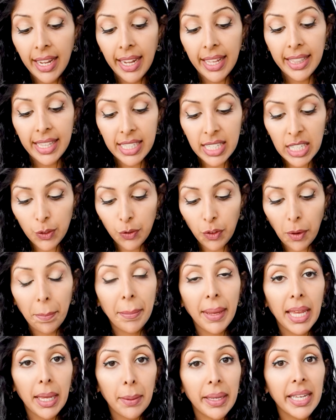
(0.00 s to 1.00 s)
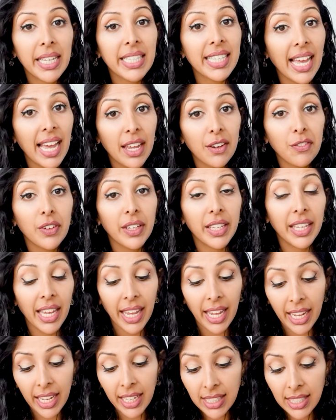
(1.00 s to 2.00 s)
This is for babies and for
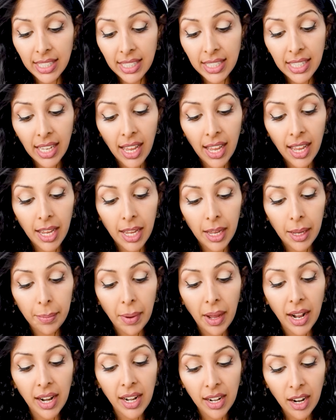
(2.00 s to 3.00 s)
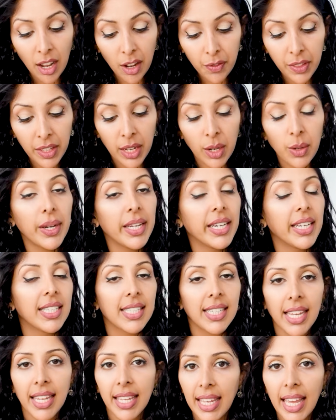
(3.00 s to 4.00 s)
kids. I love the ingredients.
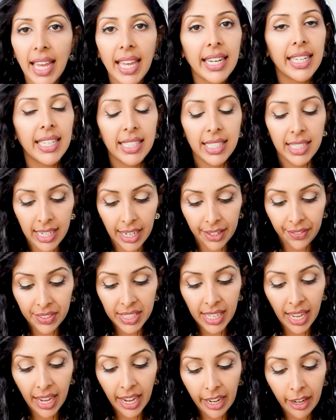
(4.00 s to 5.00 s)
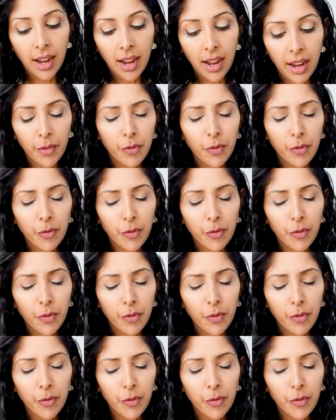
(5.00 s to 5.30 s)
Again, it's NAF safe.